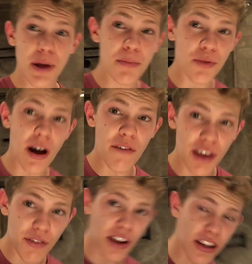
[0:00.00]
people have
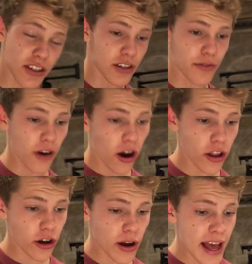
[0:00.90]
given us to
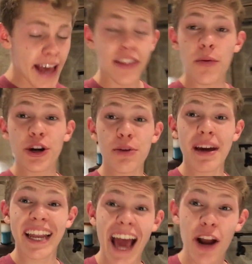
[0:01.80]
follow. Then we're gonna
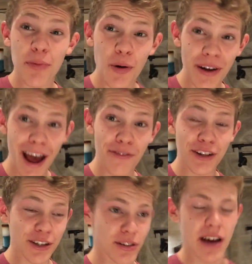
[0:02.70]
make an edible one
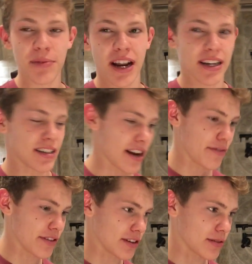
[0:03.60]
after this one. I'm kinda
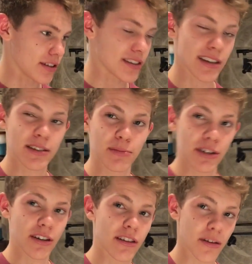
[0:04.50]
excited for this one because that's gonna be
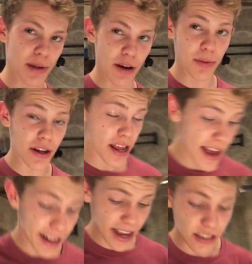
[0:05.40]
a good thumbnail. But
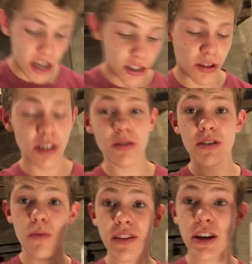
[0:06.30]
guys, so this was
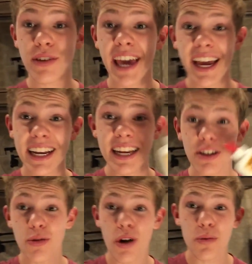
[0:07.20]
the one that you can't
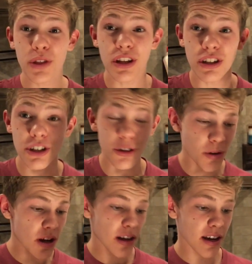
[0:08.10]
eat, the one with
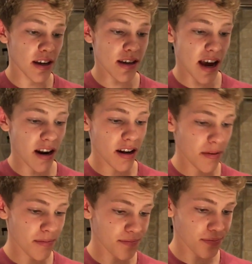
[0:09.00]
glue, cause
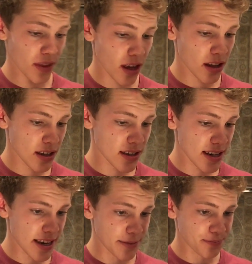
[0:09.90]
I'm, um, Let's
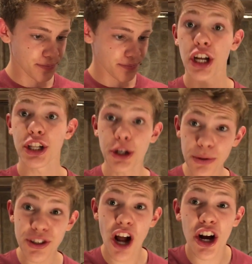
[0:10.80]
see.
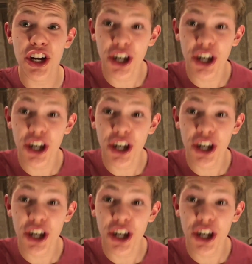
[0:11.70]
Glue's not